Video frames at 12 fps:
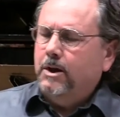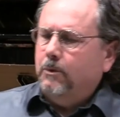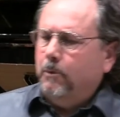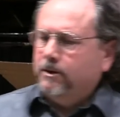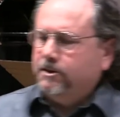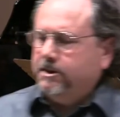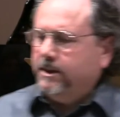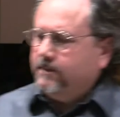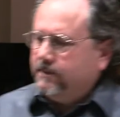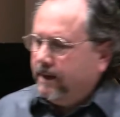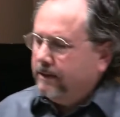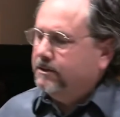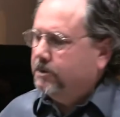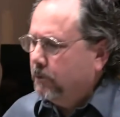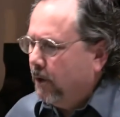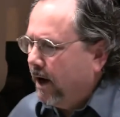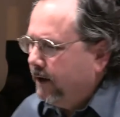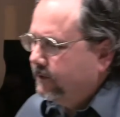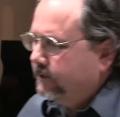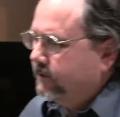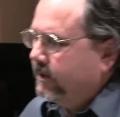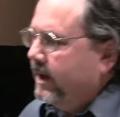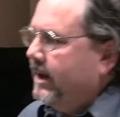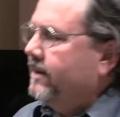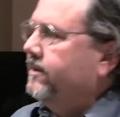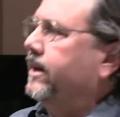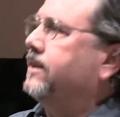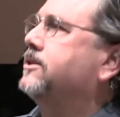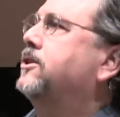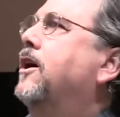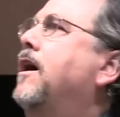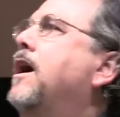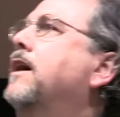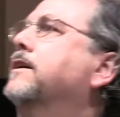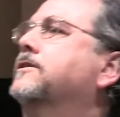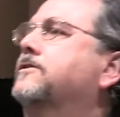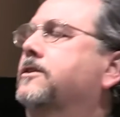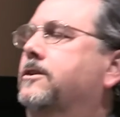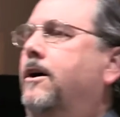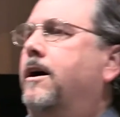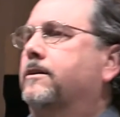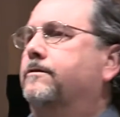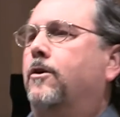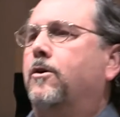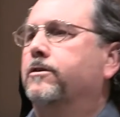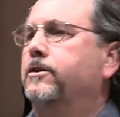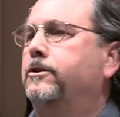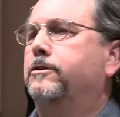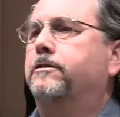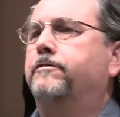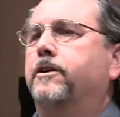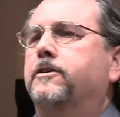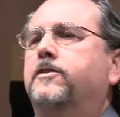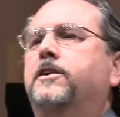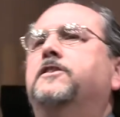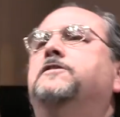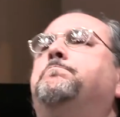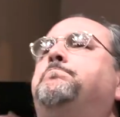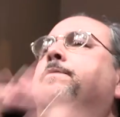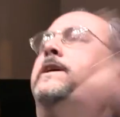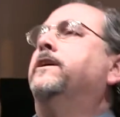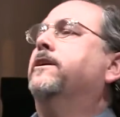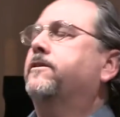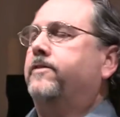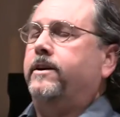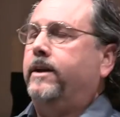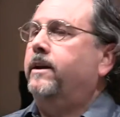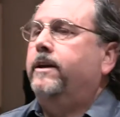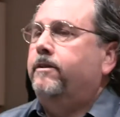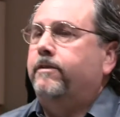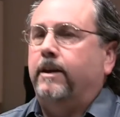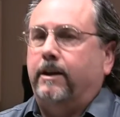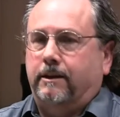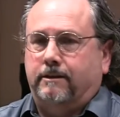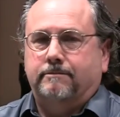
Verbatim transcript: well, she said to us that God is the God of all the universe. He's bigger than anything.